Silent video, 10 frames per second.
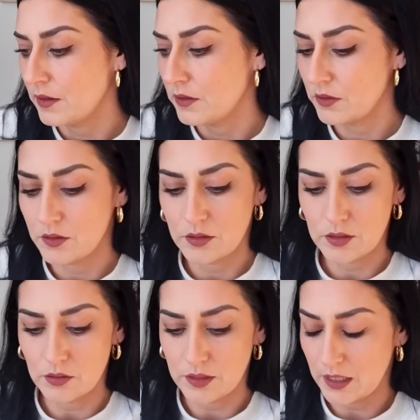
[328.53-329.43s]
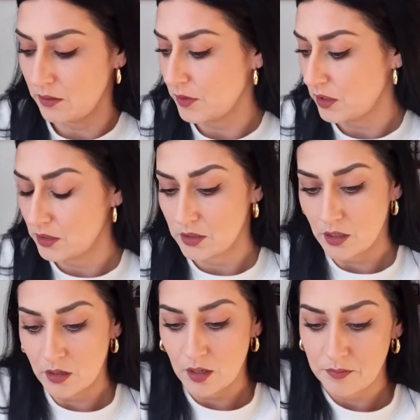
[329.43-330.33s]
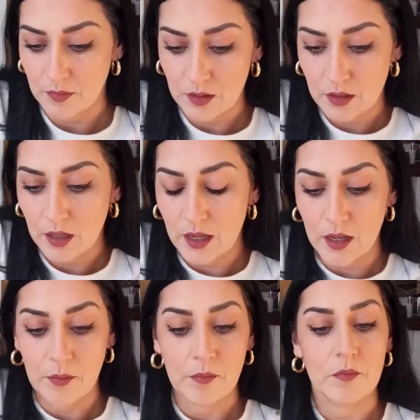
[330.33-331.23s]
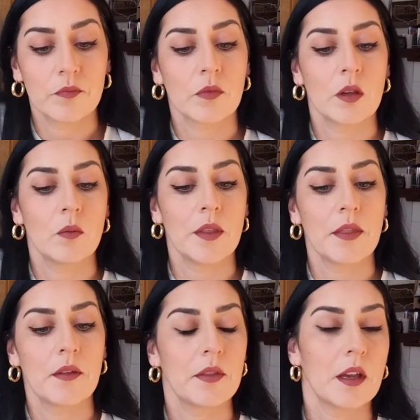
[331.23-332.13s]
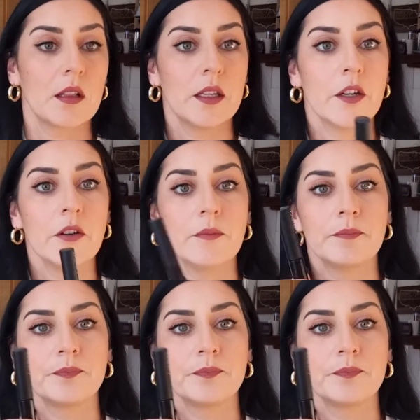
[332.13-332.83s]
So now I'm gonna start with the clear.